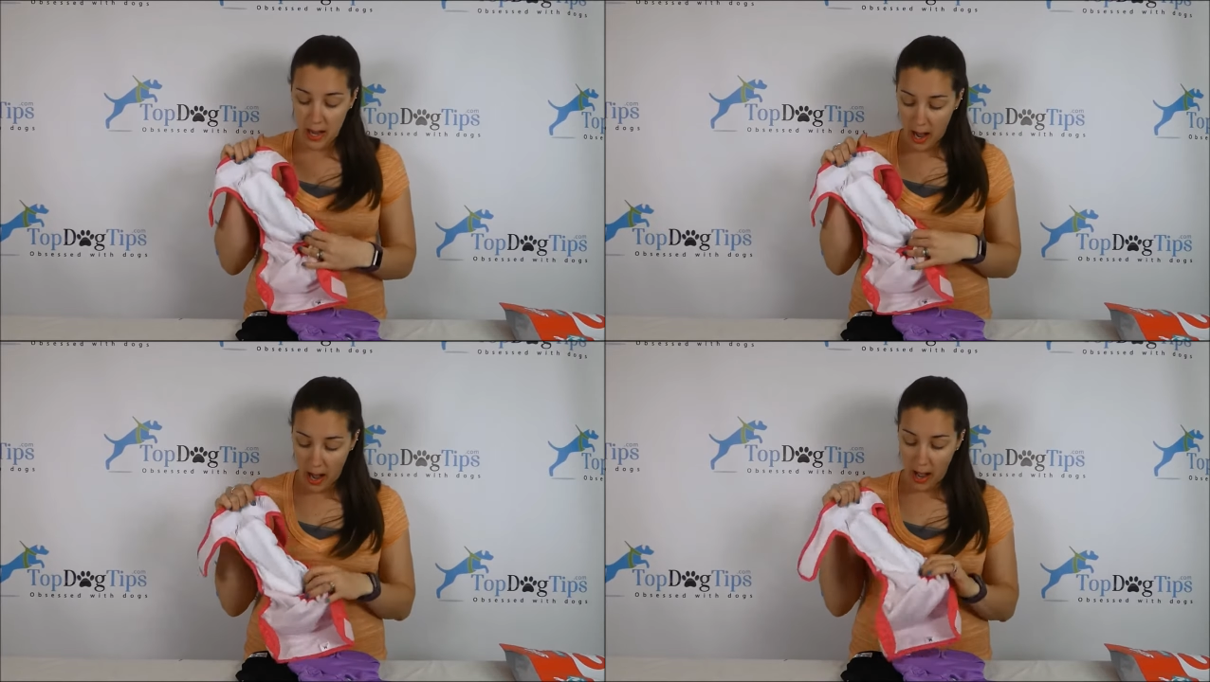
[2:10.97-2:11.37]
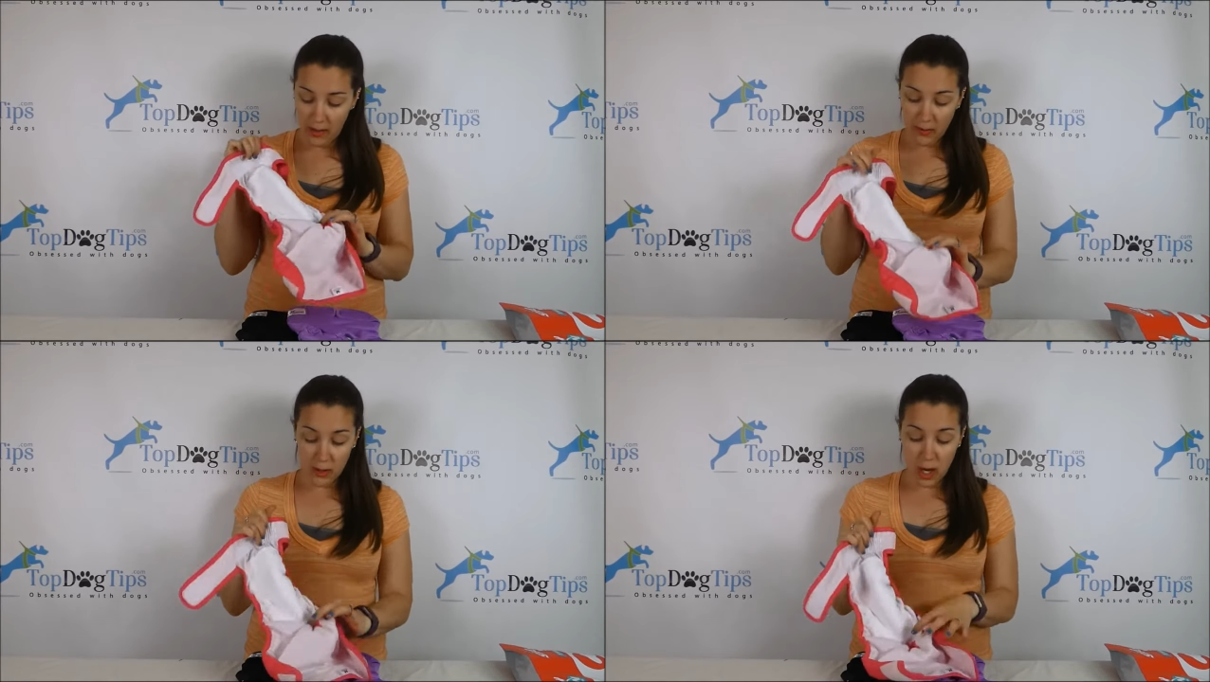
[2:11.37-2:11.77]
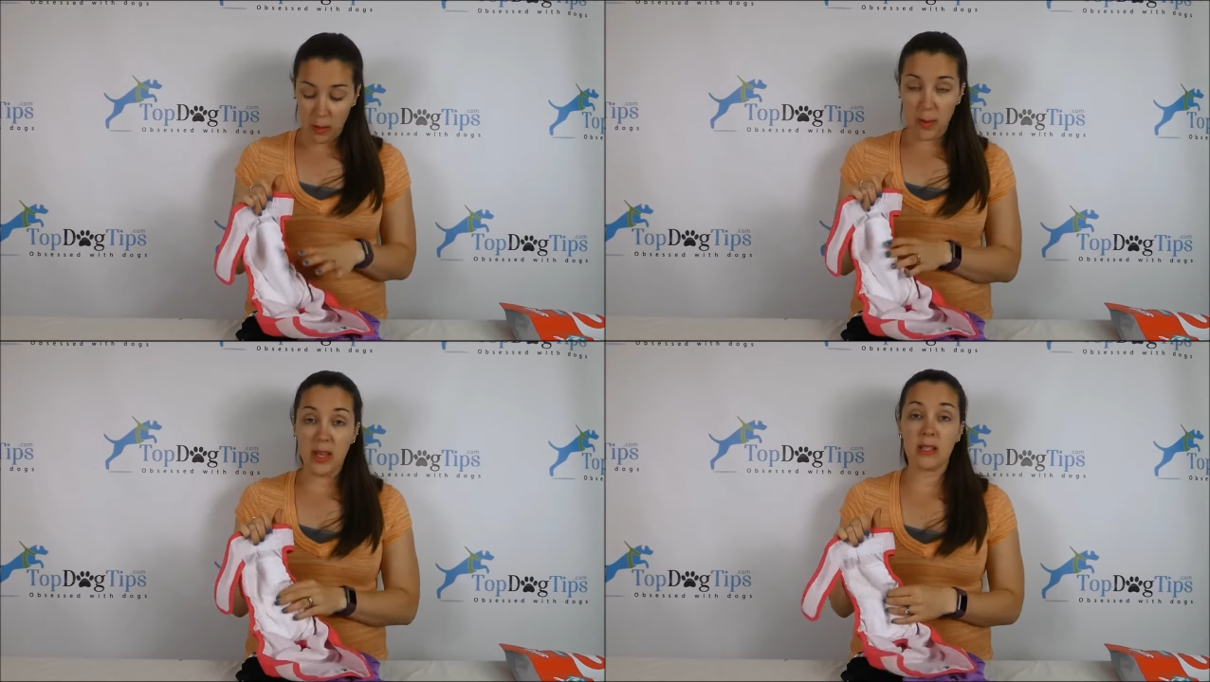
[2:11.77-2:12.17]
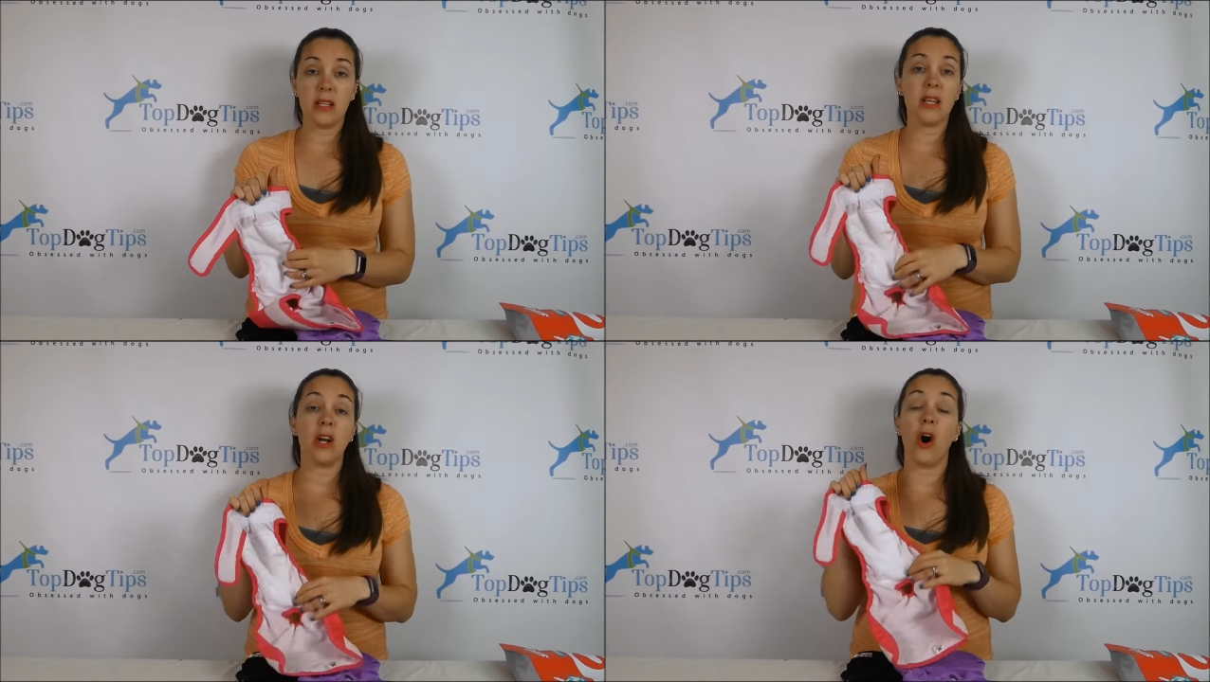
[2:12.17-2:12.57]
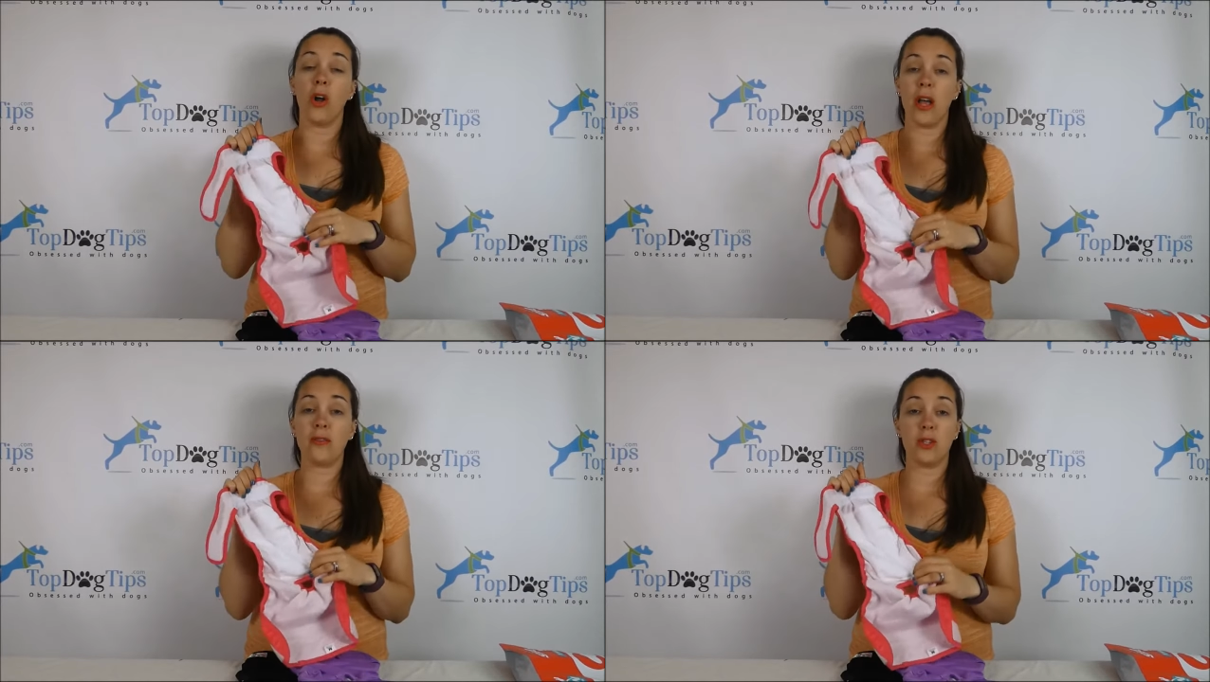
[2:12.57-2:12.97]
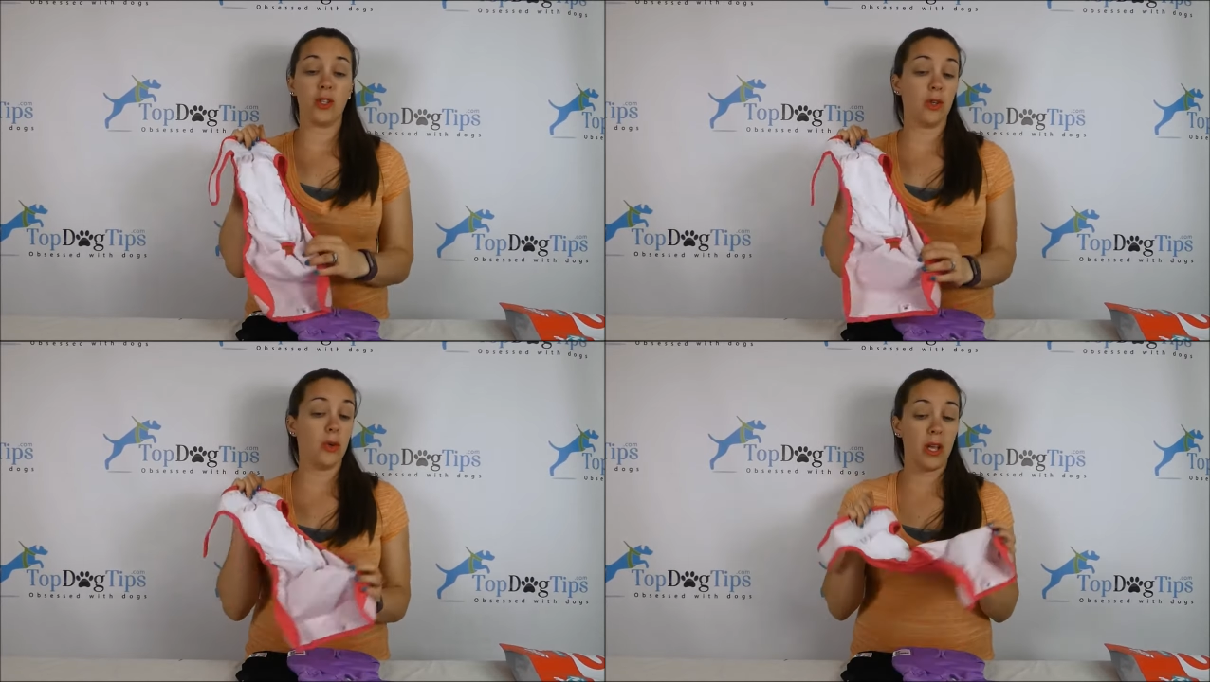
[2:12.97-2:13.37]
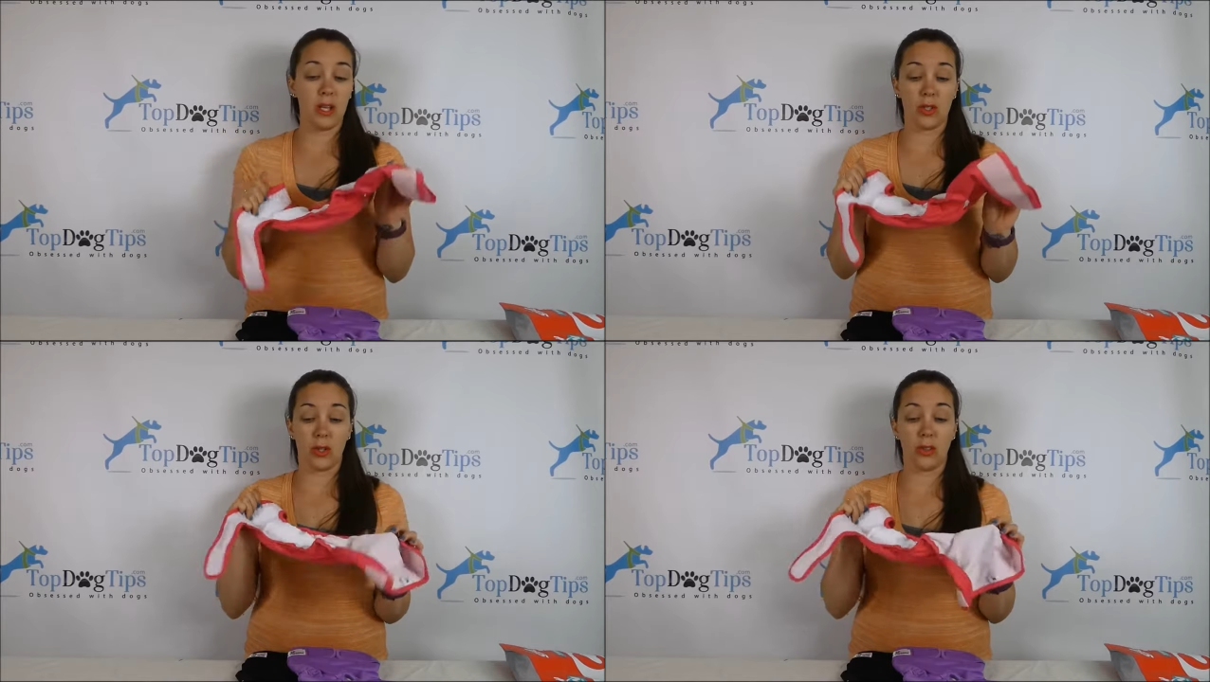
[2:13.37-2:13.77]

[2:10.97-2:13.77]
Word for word: Uh, if your dog pees in here, all you have to do is,